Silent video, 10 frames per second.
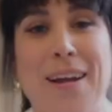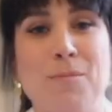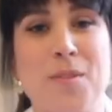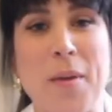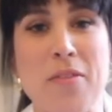Hi,
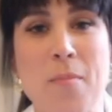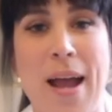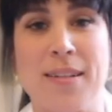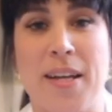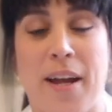I'm Samantha
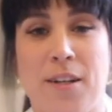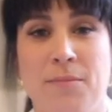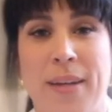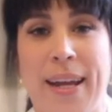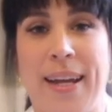McIntyre,
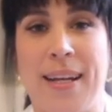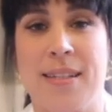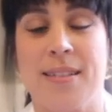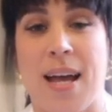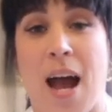
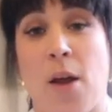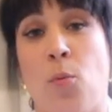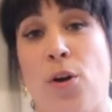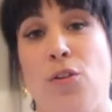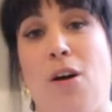and I
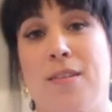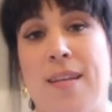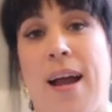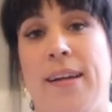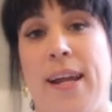work
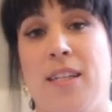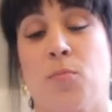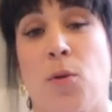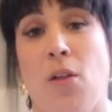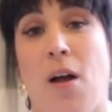alongside Kate
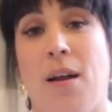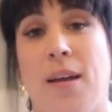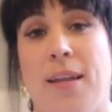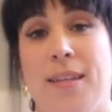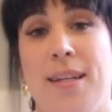Spurlock
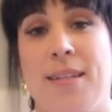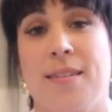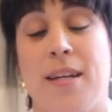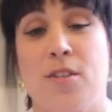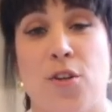at the
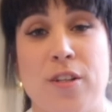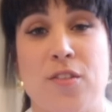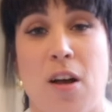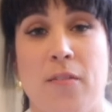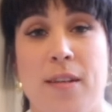State Attorney's
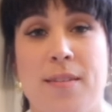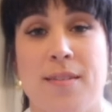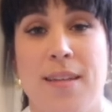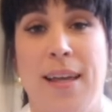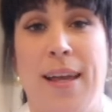Office,
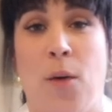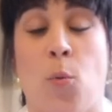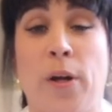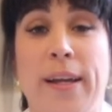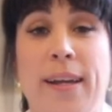
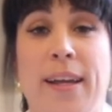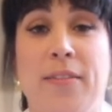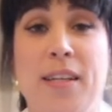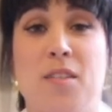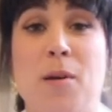working in
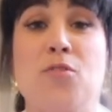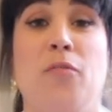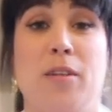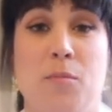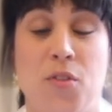the Special
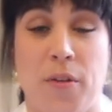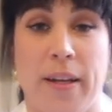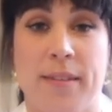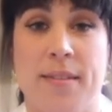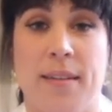Victims
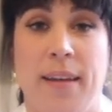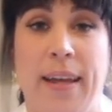Unit.